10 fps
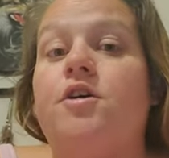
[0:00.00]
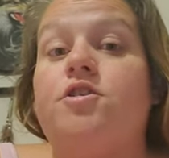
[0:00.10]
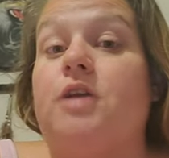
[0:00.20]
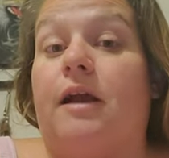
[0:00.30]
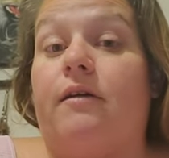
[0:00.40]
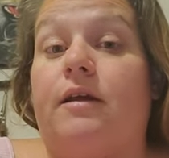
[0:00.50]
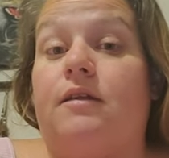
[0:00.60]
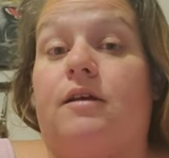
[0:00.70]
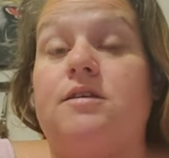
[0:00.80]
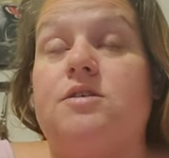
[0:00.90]
sharing
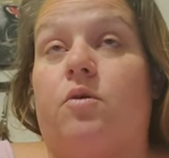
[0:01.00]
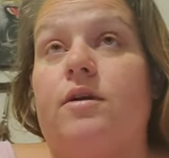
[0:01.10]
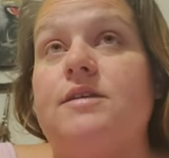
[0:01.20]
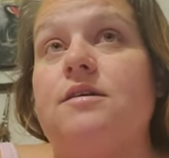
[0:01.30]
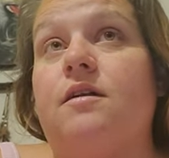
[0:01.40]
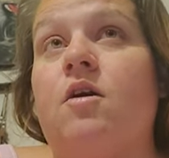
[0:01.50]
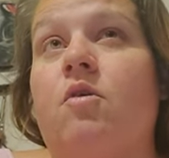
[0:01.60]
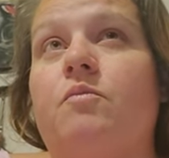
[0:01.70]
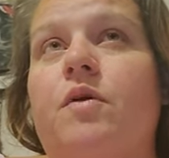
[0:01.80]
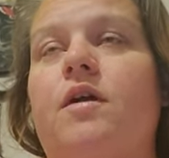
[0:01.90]
their stories on
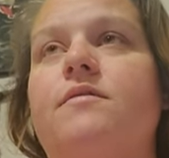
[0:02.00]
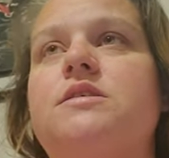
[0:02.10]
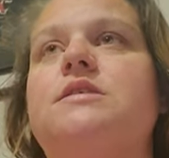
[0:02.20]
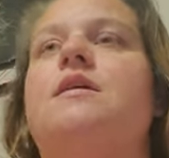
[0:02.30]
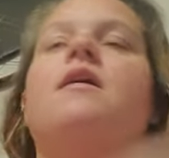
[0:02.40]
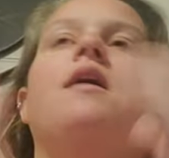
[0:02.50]
home births.